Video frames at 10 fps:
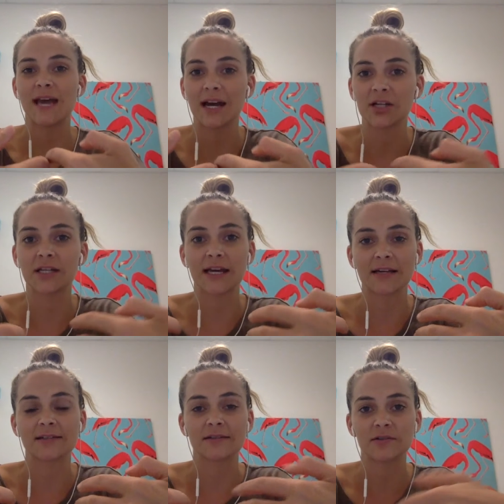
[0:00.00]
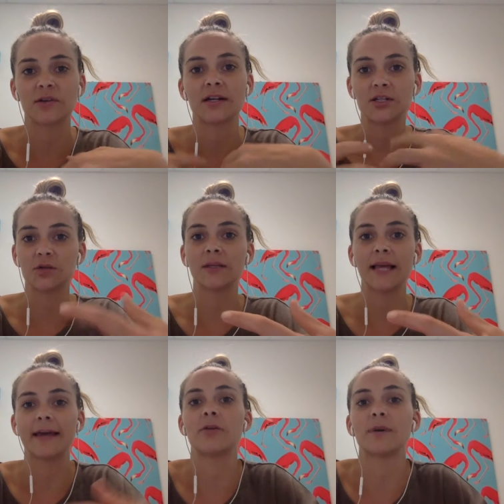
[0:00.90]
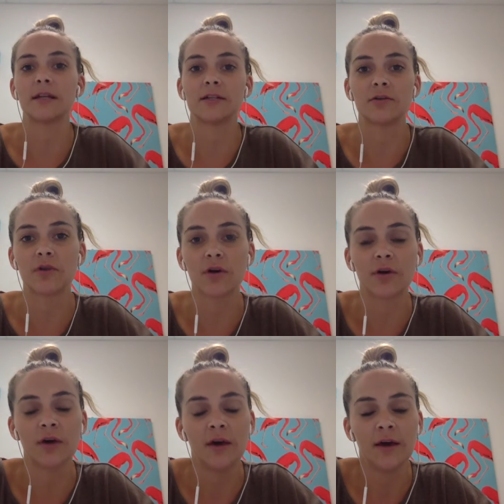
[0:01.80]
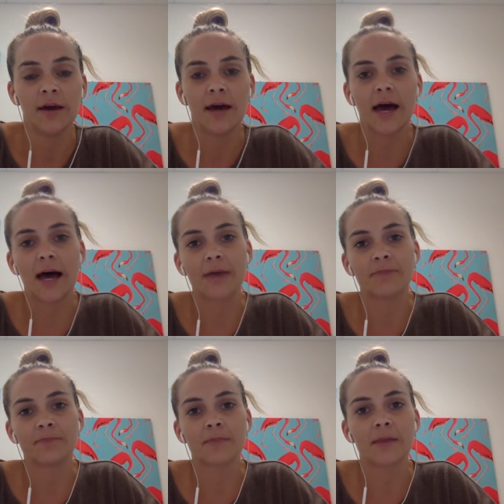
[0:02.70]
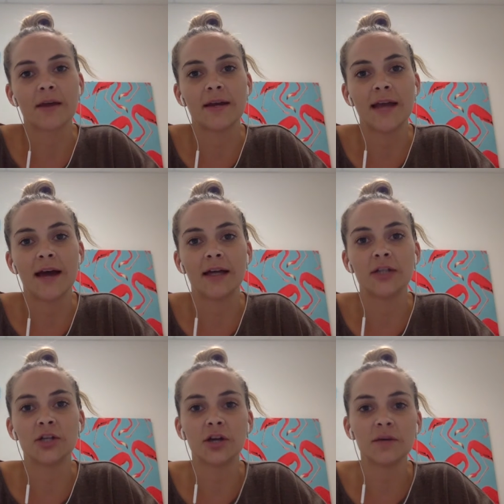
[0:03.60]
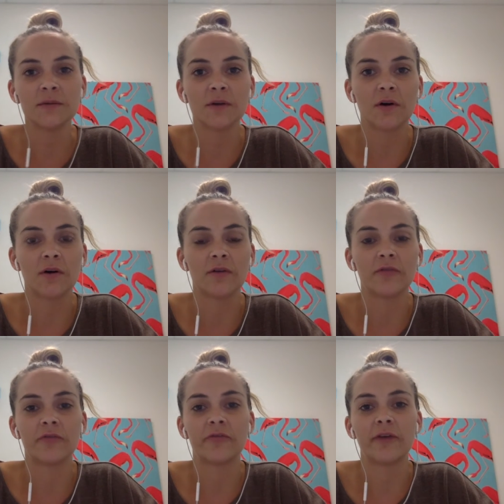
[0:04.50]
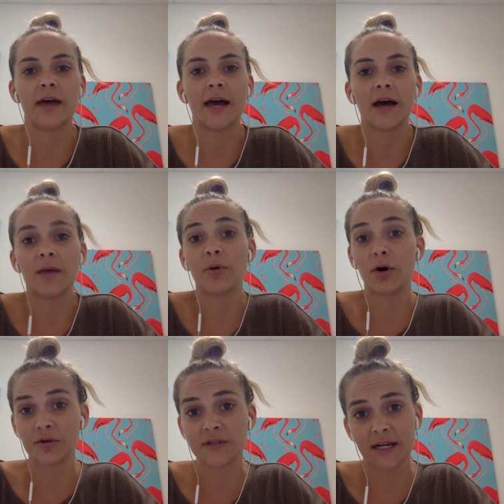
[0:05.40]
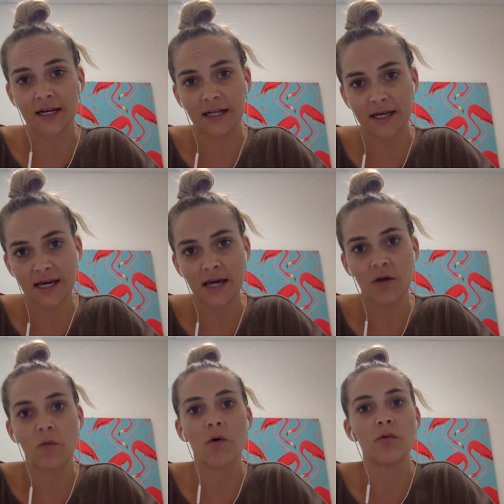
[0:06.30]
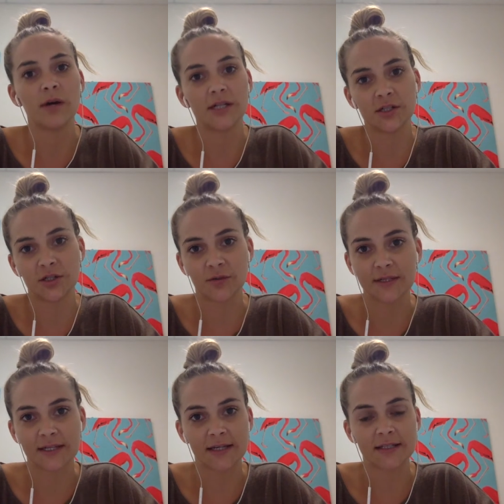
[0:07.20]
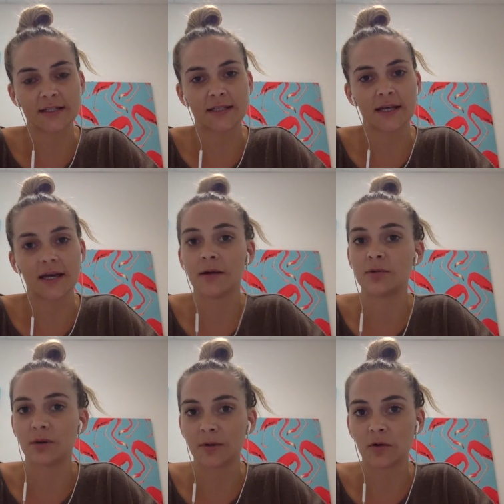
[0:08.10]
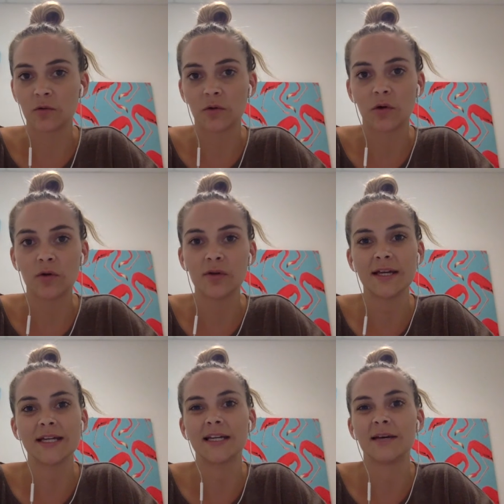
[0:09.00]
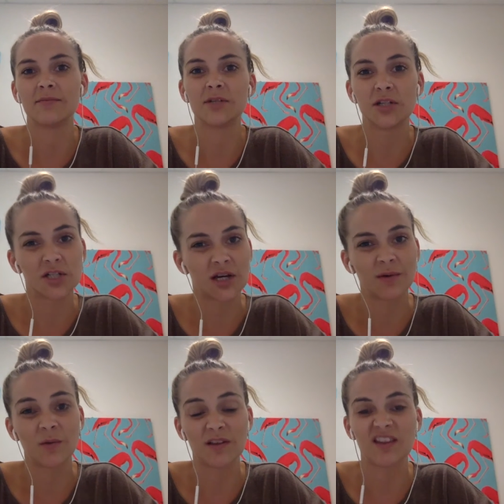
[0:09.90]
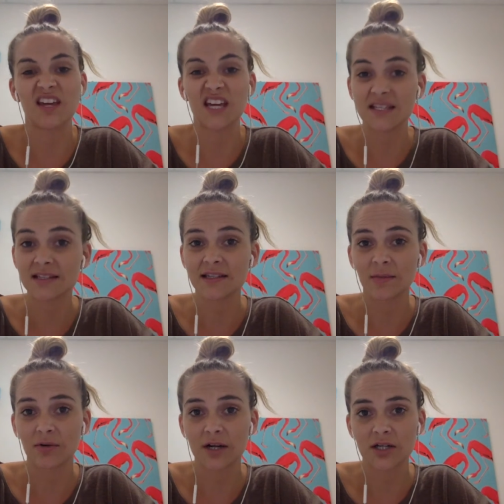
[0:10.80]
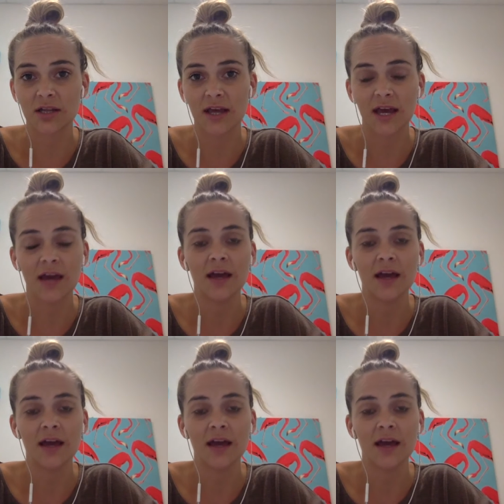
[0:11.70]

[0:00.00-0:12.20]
actually has to stretch to allow your belly to grow. Now, in terms of postnatally, what we do to assess an abdominal wall to determine whether there is a separation there